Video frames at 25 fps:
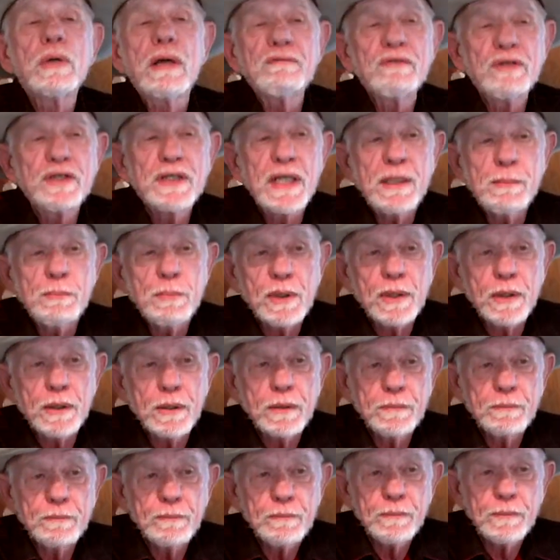ever deeper
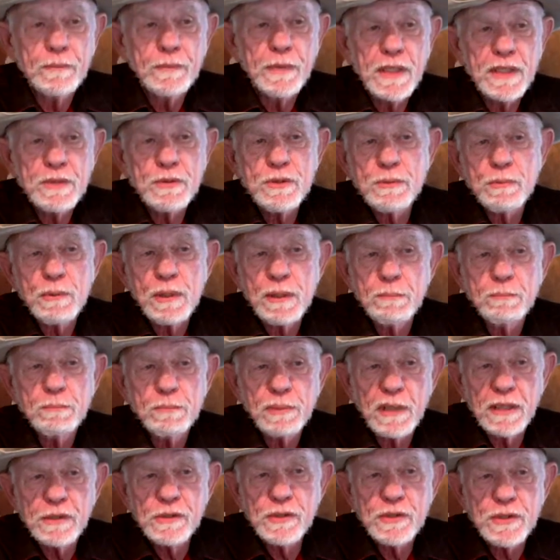as we
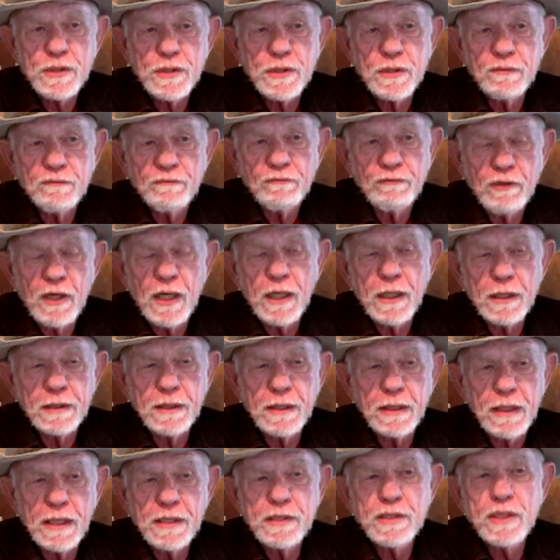plunged and fought,
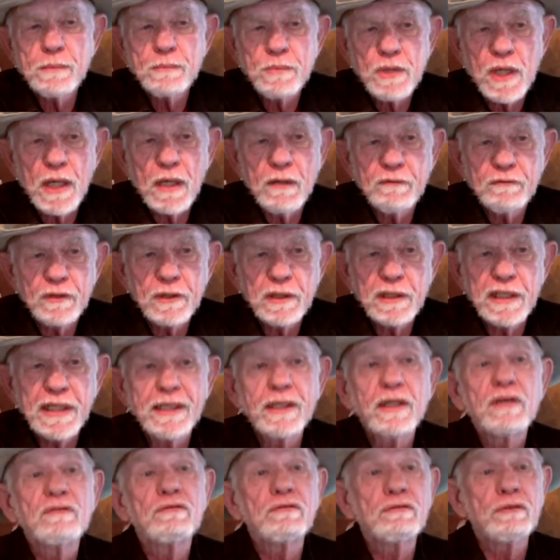and I jumped off and led
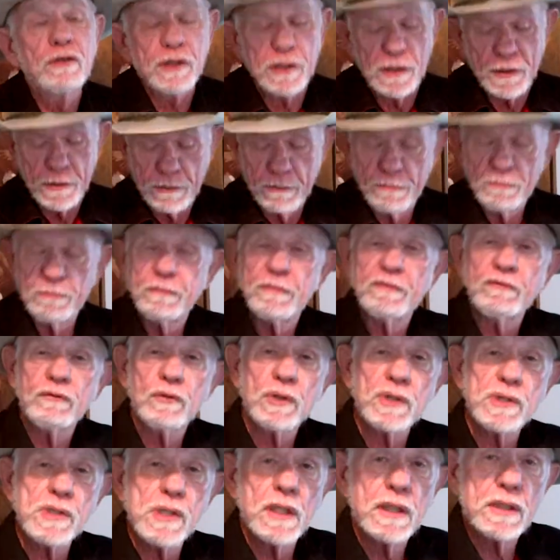on foot
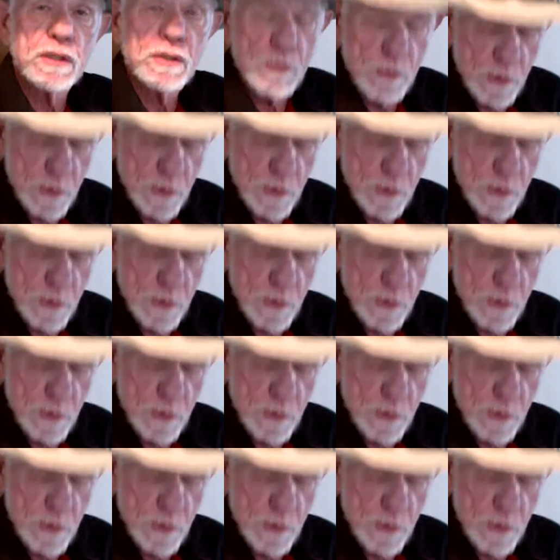before his lungs